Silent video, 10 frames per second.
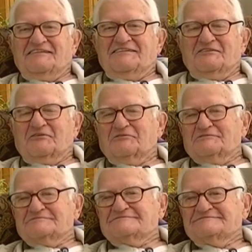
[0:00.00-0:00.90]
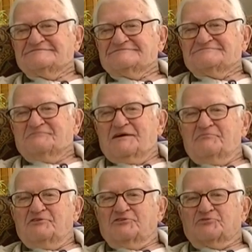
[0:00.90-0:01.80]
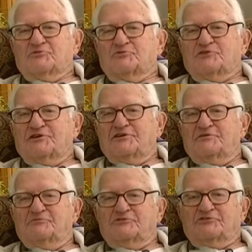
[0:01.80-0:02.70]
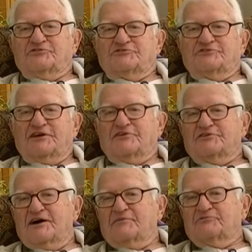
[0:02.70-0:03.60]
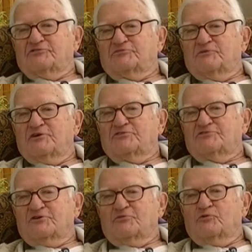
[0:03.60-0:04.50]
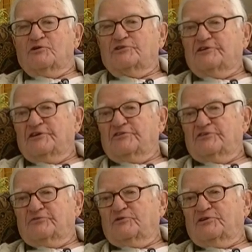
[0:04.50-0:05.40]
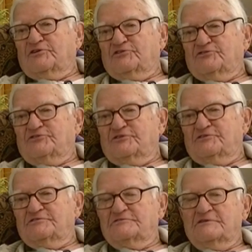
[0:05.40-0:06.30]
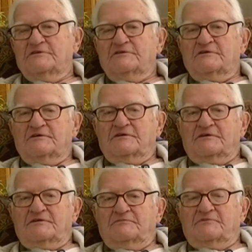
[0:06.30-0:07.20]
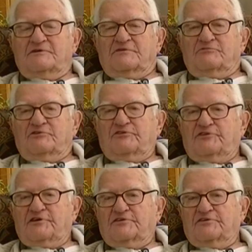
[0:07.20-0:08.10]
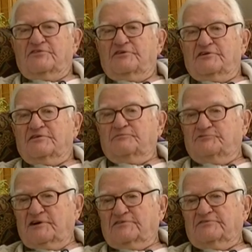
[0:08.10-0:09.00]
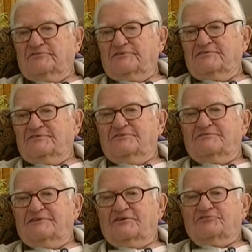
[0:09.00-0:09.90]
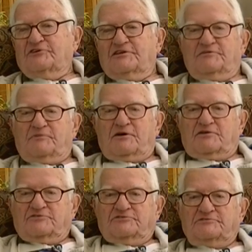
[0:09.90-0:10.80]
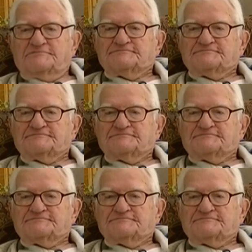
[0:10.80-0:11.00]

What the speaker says: You know, maybe his routine was 10 times as much or 1/10 of what it should. But he would think and think objectively, you know, outside the box.